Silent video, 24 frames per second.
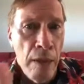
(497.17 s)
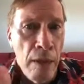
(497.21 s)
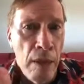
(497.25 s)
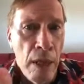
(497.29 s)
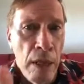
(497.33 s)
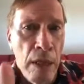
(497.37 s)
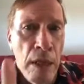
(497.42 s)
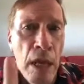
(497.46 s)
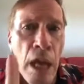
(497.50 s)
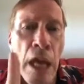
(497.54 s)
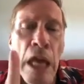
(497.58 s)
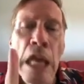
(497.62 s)
The
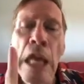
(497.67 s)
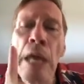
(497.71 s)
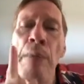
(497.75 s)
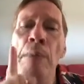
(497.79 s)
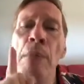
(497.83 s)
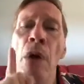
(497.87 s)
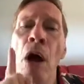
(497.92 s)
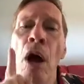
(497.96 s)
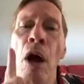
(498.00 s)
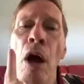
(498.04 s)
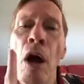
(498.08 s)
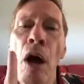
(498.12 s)
name
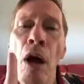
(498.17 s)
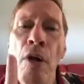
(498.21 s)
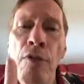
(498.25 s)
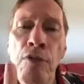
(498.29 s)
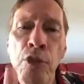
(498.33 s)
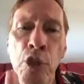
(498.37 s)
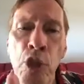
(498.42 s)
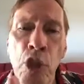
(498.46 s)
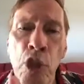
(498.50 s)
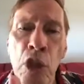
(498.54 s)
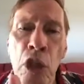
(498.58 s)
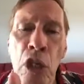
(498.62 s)
of
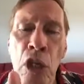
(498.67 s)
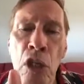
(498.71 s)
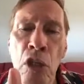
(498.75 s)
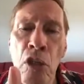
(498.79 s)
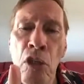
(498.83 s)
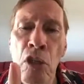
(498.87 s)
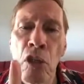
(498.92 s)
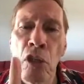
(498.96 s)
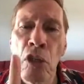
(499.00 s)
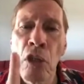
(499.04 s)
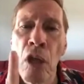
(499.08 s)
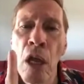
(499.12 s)

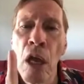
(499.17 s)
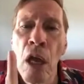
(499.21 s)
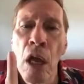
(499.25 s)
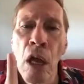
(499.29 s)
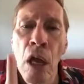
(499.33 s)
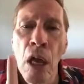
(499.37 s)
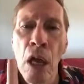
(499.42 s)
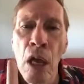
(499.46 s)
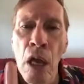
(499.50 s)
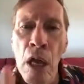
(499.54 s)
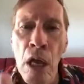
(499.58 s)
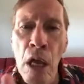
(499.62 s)
Jesus
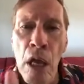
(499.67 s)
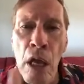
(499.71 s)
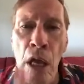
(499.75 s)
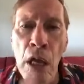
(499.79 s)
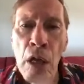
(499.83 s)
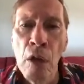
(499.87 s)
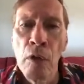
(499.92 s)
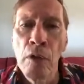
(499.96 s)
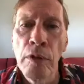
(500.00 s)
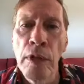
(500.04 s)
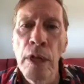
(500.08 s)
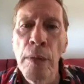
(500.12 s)

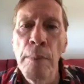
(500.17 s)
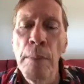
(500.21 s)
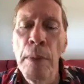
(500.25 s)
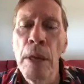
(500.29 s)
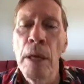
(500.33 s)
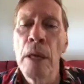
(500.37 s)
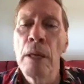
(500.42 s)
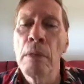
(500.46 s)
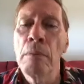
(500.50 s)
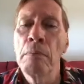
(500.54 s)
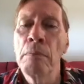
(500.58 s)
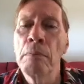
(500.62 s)
healed that
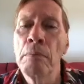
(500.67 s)
man